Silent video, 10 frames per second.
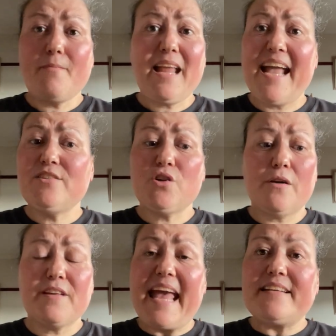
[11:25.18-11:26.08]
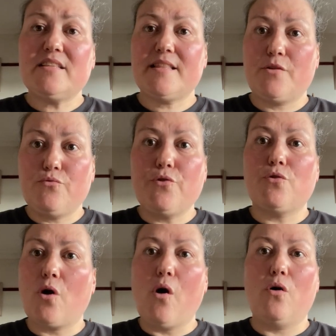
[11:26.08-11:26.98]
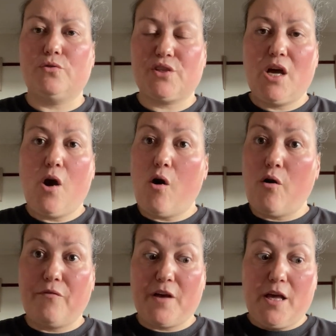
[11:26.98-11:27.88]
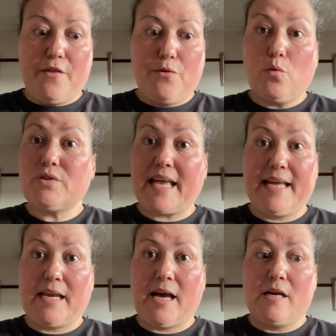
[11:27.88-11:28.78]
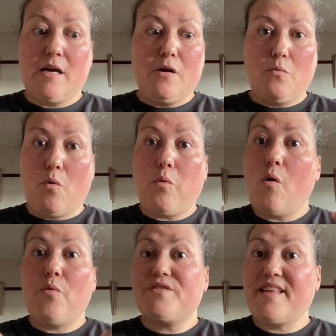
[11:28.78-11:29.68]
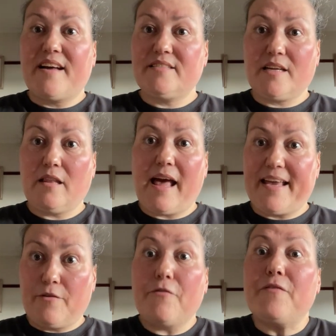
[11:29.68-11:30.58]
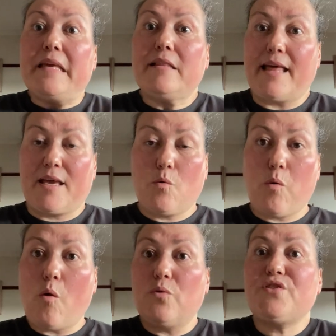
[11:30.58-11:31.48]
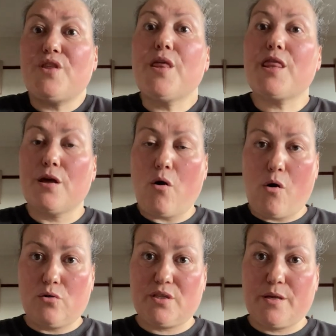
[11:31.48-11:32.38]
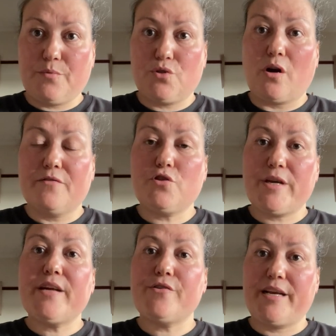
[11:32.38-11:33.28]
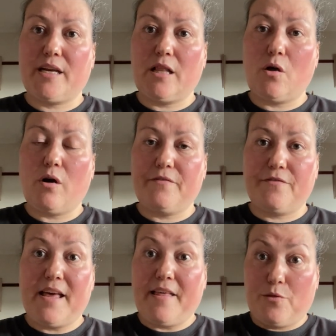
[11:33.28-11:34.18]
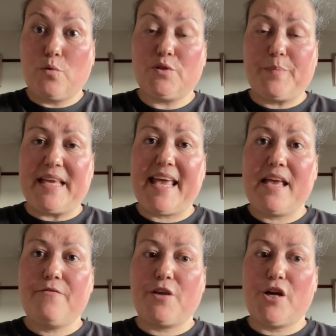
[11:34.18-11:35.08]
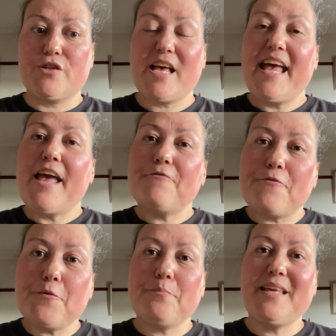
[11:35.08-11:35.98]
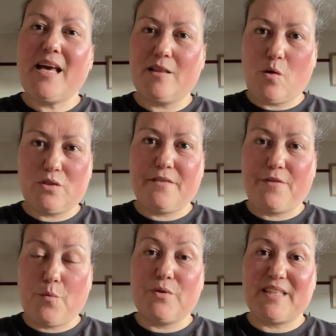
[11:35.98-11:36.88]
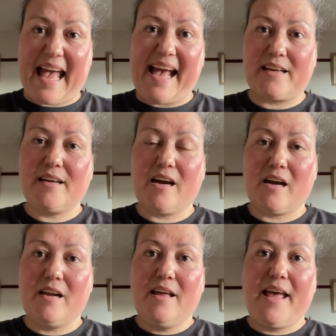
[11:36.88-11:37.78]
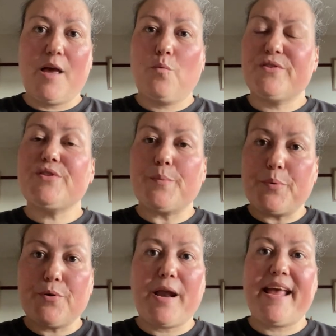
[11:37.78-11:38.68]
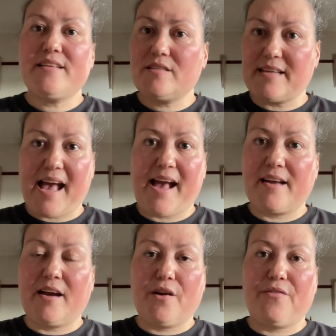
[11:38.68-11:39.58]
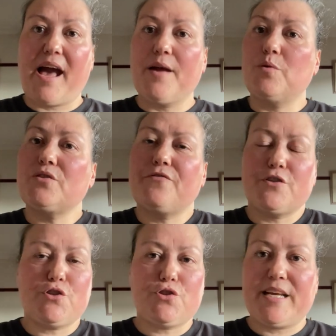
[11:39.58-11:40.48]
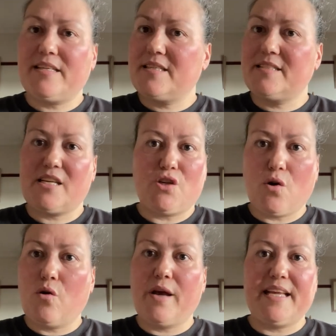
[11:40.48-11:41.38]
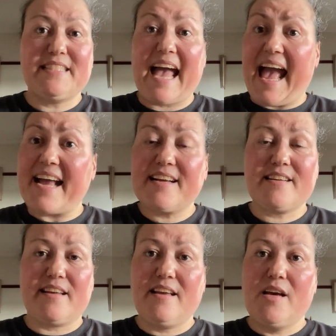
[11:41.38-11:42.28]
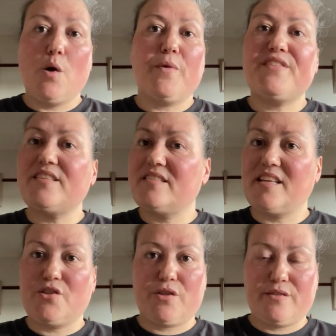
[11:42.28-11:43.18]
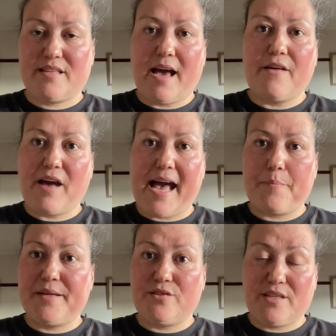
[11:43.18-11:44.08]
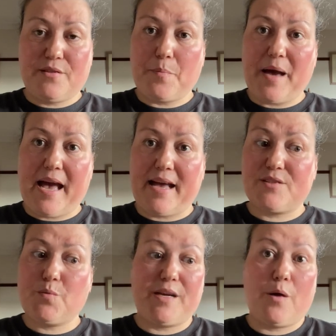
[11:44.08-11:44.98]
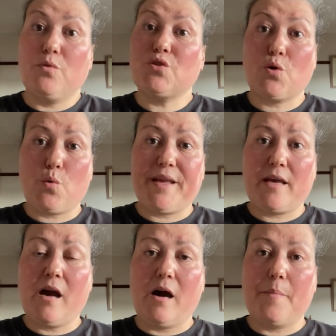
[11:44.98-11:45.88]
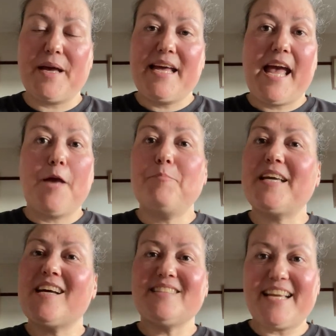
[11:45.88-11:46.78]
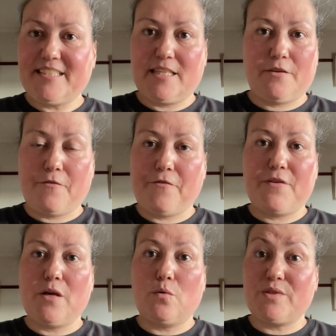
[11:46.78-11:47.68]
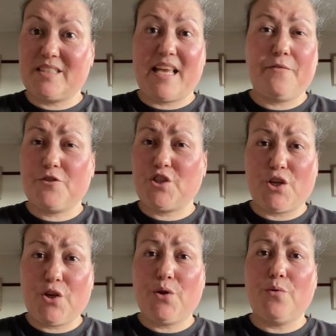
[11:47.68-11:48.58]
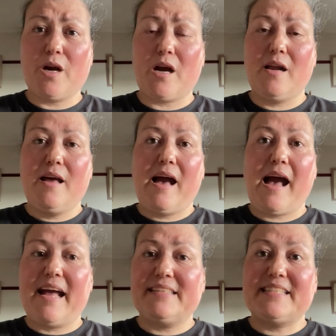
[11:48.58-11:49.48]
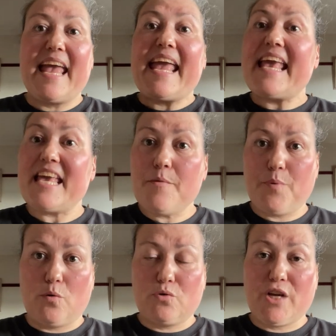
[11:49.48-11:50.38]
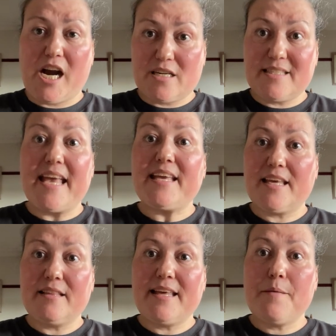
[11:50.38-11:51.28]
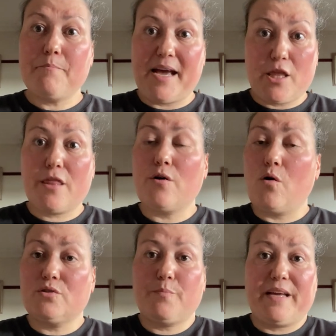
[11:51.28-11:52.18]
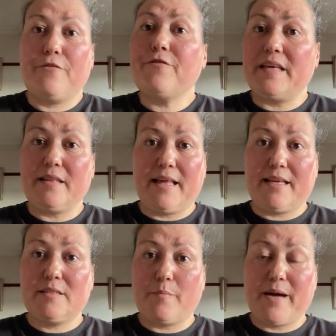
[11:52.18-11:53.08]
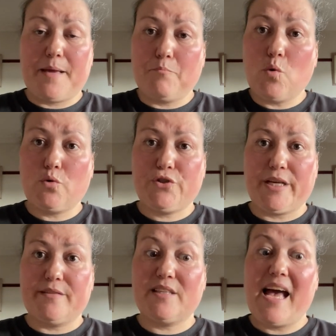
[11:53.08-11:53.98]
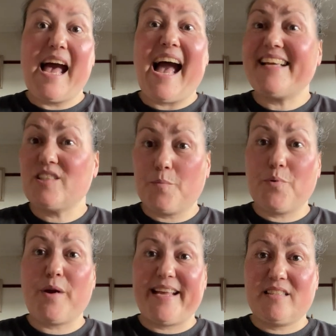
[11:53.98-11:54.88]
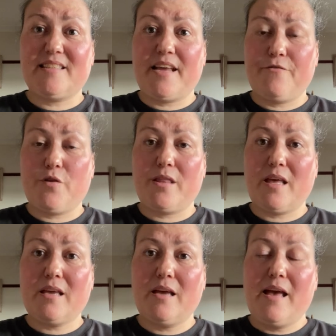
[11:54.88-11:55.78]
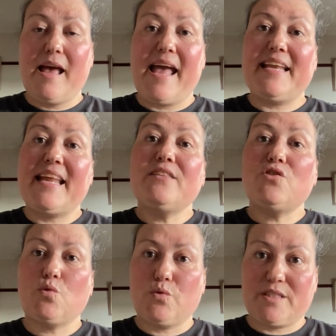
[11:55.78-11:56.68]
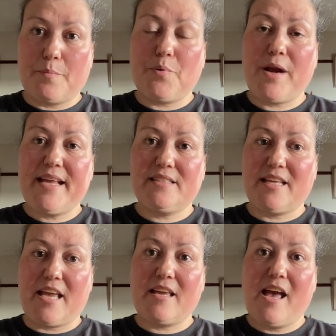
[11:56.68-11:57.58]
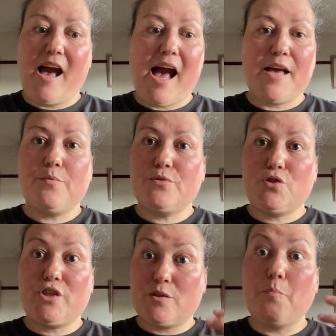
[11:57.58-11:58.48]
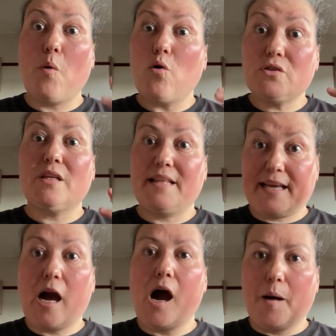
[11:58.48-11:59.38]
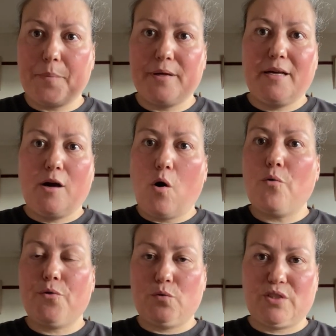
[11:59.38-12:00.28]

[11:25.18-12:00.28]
and sort of getting to the root cause of those kind of, well, what was the underlying feeling? What was the thought that was sort of triggering a lot of those behaviours? And for me, a lot of it was anger. It was suppressed anger, that I was frustrated, annoyed, angry with decisions that have happened in the past when I was growing up. And because I didn't feel safe, secure, and able to articulate my thoughts, my feelings, my emotions, I suppressed everything. And in so suppressing, I was just bottling up all those